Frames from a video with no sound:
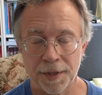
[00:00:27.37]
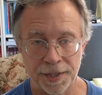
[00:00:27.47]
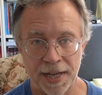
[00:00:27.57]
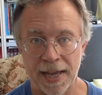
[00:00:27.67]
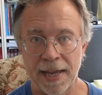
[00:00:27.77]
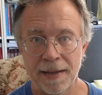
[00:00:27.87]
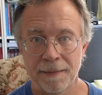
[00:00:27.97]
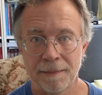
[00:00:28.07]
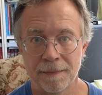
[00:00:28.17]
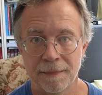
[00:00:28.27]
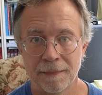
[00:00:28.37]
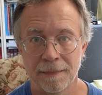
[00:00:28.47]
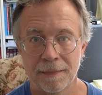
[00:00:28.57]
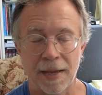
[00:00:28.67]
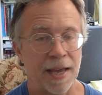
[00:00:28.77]
the day
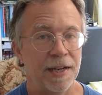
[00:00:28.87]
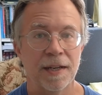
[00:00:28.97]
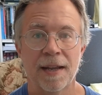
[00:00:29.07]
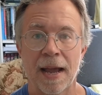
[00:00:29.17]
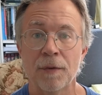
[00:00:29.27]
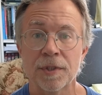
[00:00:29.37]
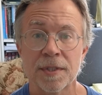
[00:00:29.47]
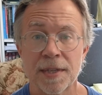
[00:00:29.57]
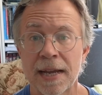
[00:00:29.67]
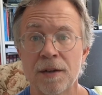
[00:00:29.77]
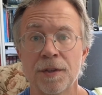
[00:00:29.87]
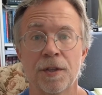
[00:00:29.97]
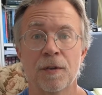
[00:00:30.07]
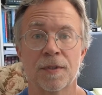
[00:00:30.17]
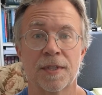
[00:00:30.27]
and it counts down
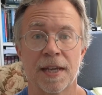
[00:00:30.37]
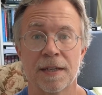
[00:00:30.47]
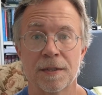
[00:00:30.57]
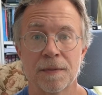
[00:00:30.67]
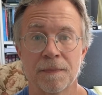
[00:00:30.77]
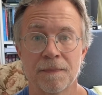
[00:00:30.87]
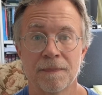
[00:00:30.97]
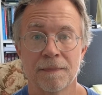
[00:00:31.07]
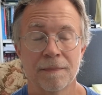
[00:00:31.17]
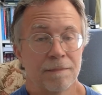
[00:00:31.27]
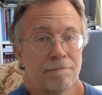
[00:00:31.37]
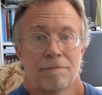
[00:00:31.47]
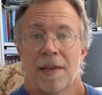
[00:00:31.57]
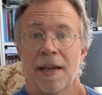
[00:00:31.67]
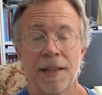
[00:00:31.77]
those days.
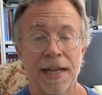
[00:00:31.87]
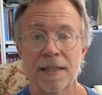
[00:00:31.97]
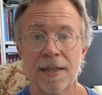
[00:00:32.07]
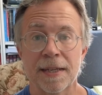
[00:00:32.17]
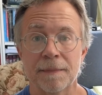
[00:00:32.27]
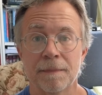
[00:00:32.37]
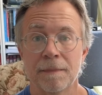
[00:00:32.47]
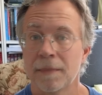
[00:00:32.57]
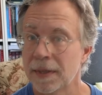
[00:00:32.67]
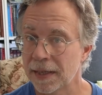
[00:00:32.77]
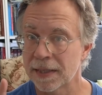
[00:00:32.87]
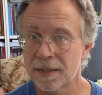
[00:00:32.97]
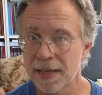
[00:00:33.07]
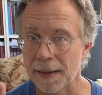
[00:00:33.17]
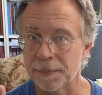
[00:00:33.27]
And that's it.
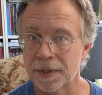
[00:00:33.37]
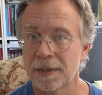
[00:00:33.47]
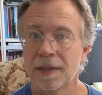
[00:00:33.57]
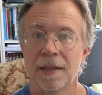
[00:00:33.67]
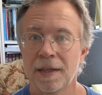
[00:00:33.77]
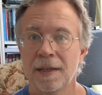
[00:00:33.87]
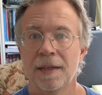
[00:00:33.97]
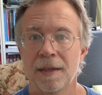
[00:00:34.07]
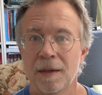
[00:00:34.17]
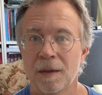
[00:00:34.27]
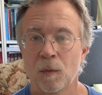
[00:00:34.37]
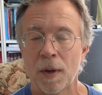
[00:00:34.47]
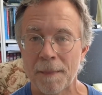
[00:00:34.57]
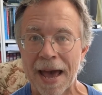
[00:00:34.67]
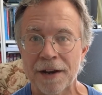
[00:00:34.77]
Except
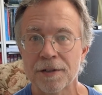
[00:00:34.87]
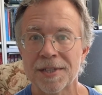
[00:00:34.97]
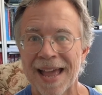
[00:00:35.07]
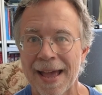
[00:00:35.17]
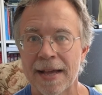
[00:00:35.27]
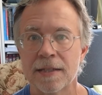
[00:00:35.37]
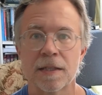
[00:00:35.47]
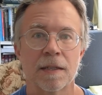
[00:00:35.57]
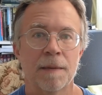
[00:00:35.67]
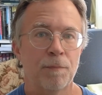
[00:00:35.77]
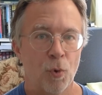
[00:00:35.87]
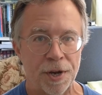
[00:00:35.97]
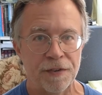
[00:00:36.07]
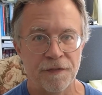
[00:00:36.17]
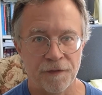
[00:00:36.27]
What Matters has a
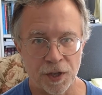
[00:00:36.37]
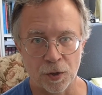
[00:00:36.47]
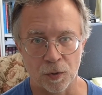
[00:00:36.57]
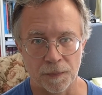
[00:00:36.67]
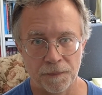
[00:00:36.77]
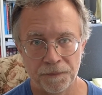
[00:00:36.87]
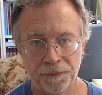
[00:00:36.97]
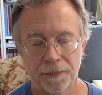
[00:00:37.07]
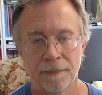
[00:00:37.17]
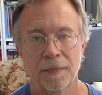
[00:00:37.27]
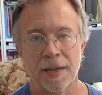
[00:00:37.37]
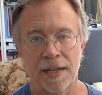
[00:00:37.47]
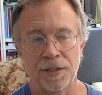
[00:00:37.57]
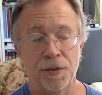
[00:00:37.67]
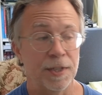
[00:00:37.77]
point of view.
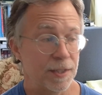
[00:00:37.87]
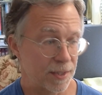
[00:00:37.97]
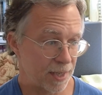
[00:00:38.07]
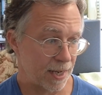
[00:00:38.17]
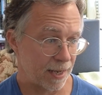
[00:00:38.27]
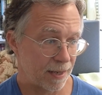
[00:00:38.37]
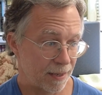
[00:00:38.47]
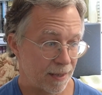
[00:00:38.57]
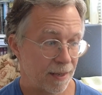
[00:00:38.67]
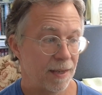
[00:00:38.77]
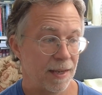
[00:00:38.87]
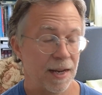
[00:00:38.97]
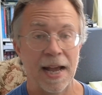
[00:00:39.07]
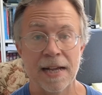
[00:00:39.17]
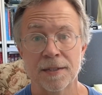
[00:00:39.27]
As you can see,
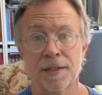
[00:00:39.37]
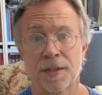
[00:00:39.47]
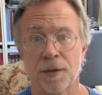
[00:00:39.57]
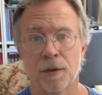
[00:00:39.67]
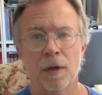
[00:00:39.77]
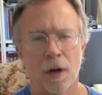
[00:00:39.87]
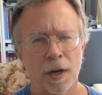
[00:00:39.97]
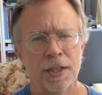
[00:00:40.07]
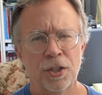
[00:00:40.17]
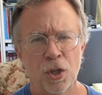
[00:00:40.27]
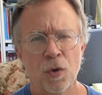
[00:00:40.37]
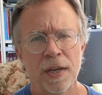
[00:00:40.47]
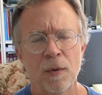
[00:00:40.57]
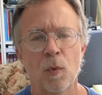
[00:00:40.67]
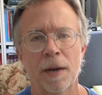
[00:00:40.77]
it asks you, are you
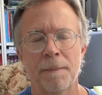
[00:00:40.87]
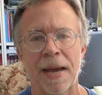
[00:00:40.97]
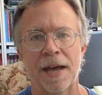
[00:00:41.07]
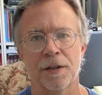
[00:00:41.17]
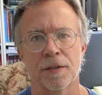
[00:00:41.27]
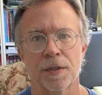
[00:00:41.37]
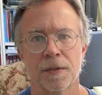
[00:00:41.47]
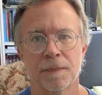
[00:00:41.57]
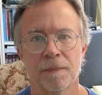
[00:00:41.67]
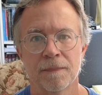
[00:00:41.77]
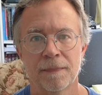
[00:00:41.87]
doing what matters